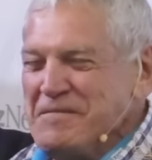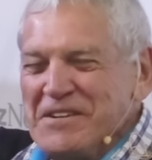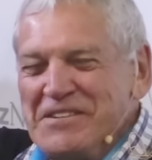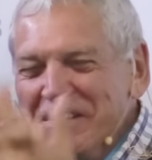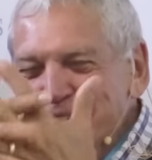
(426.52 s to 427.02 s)

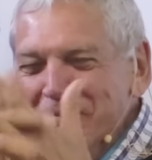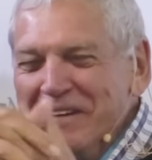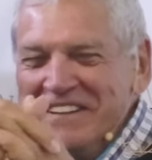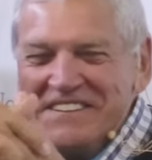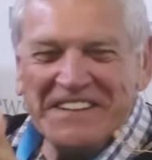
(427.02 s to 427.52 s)
because
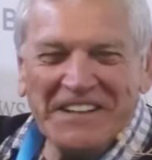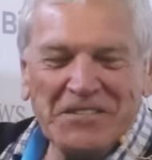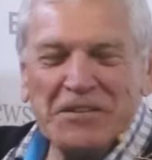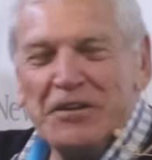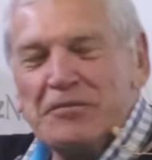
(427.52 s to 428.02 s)
everybody's
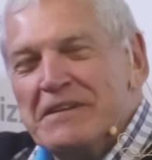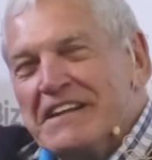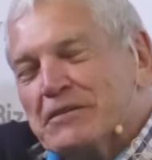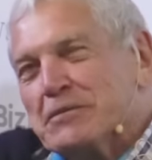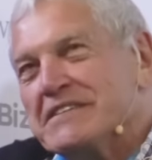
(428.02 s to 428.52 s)
tried to ask me
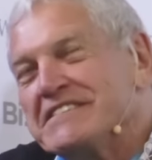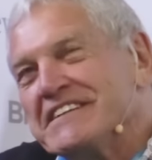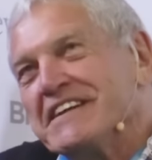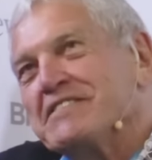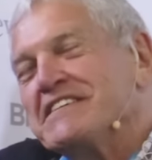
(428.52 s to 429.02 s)
that
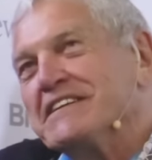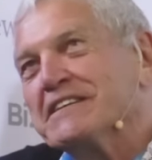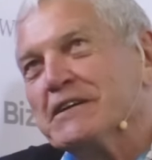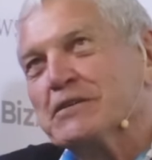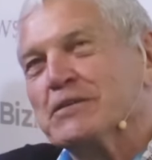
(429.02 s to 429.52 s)
question. I've
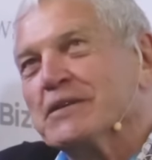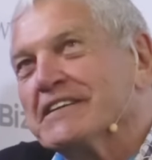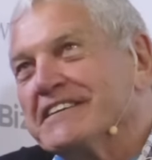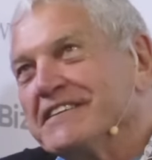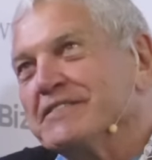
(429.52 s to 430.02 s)
said no to
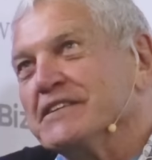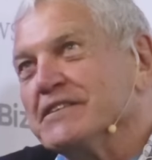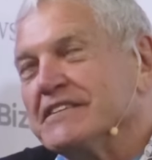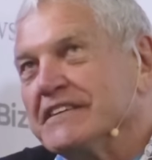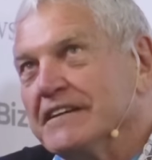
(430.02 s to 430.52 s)
all the
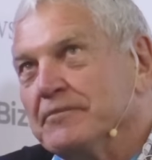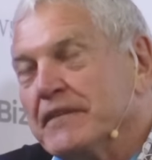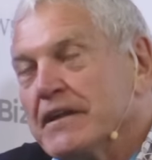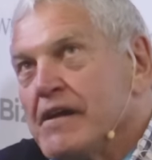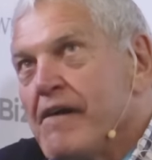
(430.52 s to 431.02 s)
interviews. Um,